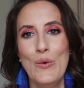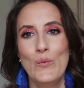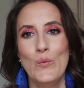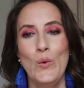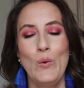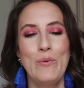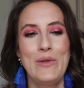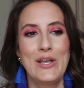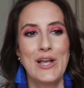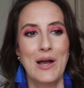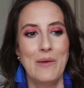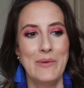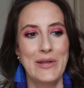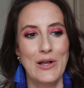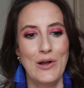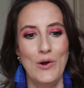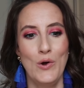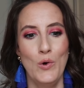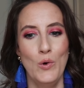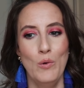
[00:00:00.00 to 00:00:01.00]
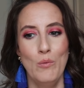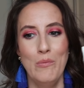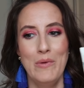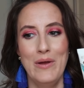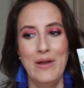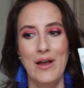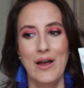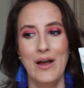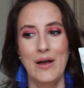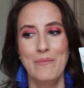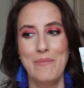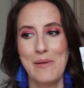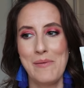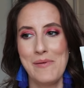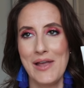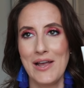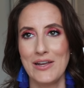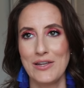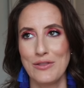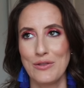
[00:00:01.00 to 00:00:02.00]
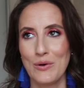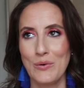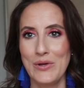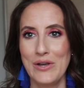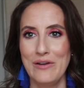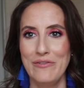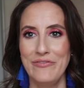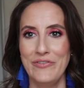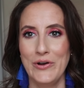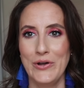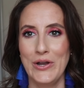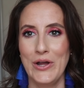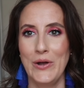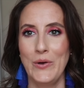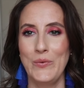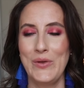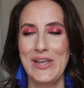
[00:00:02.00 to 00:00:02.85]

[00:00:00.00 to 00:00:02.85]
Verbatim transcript: We'll be coming home. Uh, maybe I can throw in a photo.